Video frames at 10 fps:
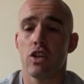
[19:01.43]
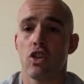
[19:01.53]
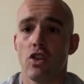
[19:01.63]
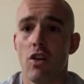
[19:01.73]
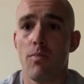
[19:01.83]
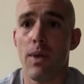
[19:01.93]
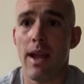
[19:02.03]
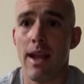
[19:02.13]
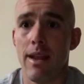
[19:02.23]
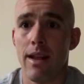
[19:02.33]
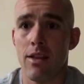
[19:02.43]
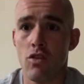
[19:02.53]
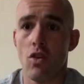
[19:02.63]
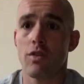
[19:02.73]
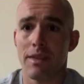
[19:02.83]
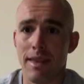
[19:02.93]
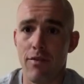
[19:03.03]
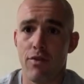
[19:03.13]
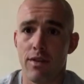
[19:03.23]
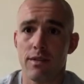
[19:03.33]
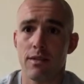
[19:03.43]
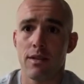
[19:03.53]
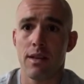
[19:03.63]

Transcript: a sharp pain and you know the difference,